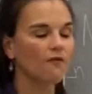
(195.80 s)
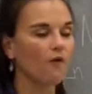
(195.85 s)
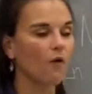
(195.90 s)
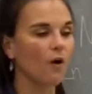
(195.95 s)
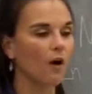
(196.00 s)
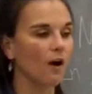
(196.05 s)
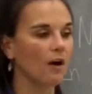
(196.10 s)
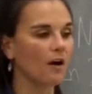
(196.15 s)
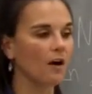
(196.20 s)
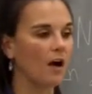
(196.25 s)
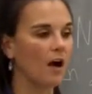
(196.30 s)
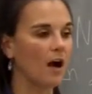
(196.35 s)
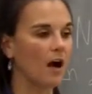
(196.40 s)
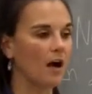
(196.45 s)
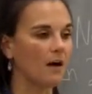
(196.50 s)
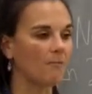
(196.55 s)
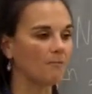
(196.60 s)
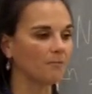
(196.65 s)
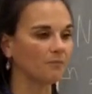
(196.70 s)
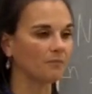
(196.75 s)
For,
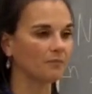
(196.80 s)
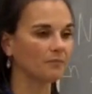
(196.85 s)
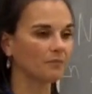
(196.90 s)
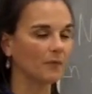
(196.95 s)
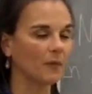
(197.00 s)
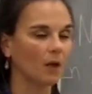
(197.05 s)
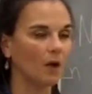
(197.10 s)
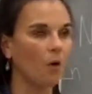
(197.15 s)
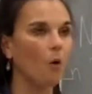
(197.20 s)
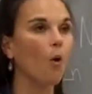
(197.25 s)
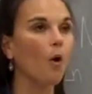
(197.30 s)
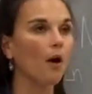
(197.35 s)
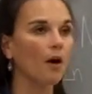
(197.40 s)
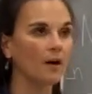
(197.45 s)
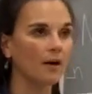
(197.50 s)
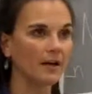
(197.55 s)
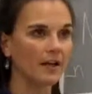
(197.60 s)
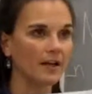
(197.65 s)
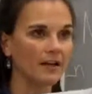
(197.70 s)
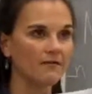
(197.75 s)
um,
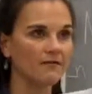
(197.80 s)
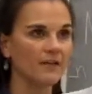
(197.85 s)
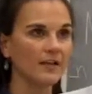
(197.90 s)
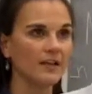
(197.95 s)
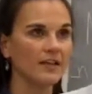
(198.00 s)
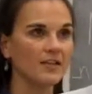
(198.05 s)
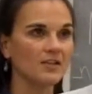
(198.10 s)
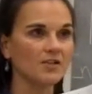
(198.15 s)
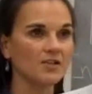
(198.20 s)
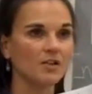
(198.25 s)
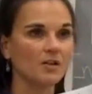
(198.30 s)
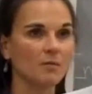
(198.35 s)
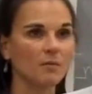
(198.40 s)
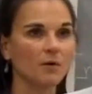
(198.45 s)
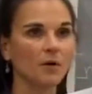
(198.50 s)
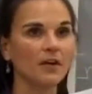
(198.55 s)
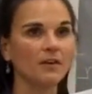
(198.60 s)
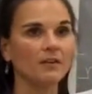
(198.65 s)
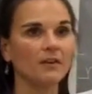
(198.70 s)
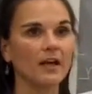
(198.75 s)
or if it gets to the
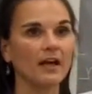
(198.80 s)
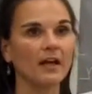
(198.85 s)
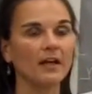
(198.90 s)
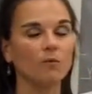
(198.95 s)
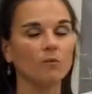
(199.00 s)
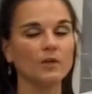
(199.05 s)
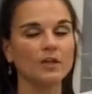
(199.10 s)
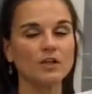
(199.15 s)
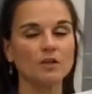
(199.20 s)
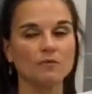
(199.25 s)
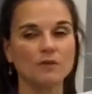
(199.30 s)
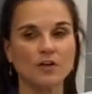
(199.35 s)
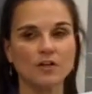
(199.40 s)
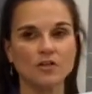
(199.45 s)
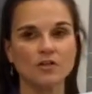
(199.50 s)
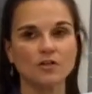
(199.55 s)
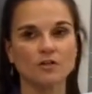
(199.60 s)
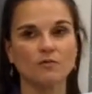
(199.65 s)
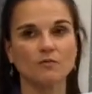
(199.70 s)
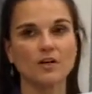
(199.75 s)
point that when you
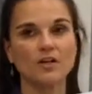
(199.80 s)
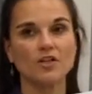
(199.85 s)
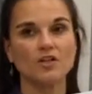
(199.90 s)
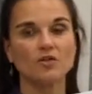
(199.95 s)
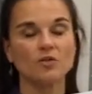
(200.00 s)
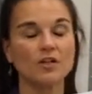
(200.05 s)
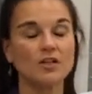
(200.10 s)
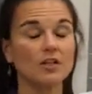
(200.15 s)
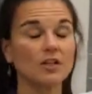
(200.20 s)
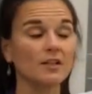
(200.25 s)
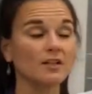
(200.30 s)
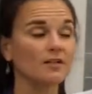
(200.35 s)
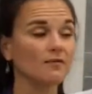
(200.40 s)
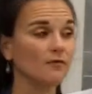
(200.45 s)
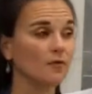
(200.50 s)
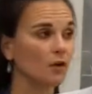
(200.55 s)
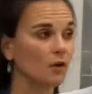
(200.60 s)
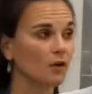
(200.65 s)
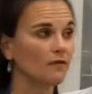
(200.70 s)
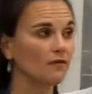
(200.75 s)
register, registration is
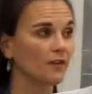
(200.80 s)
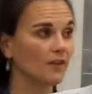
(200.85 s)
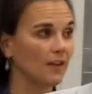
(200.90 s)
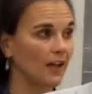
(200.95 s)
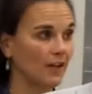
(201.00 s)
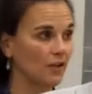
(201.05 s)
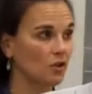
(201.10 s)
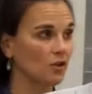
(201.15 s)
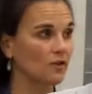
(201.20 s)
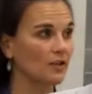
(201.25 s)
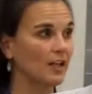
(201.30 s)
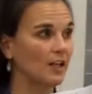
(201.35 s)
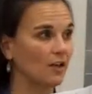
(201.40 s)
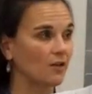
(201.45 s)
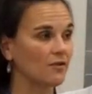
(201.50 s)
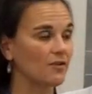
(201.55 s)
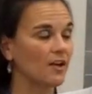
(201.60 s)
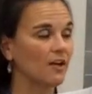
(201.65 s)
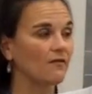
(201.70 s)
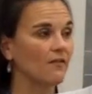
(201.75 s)
full for lecture, get
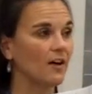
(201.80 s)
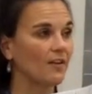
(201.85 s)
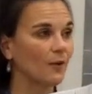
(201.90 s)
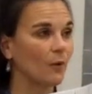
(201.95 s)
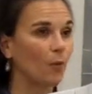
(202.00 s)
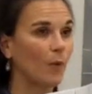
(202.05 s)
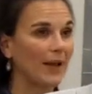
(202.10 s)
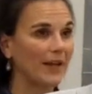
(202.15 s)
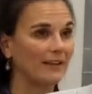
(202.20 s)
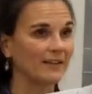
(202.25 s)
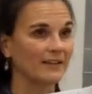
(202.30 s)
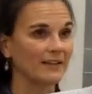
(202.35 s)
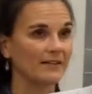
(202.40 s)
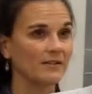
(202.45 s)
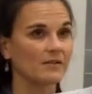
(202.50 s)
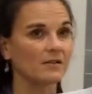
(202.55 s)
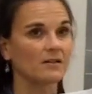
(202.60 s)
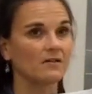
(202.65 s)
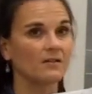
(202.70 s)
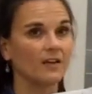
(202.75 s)
yourself on the wait
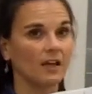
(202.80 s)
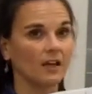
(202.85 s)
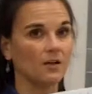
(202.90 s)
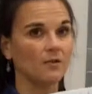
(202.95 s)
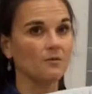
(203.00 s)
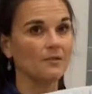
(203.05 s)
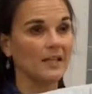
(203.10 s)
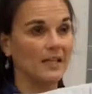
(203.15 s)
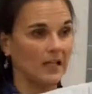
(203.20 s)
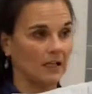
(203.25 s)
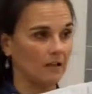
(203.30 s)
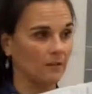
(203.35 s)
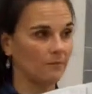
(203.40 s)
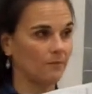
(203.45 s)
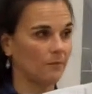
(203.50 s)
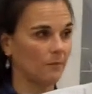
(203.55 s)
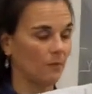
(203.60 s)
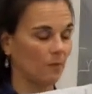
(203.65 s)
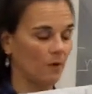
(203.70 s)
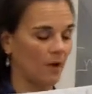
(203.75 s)
list that you need,
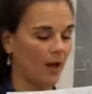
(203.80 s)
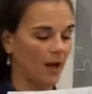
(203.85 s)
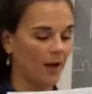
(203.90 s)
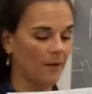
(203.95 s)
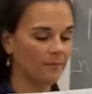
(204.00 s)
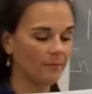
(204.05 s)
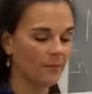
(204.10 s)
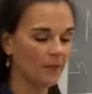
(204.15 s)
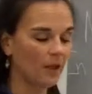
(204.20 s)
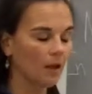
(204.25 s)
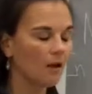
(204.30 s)
okay?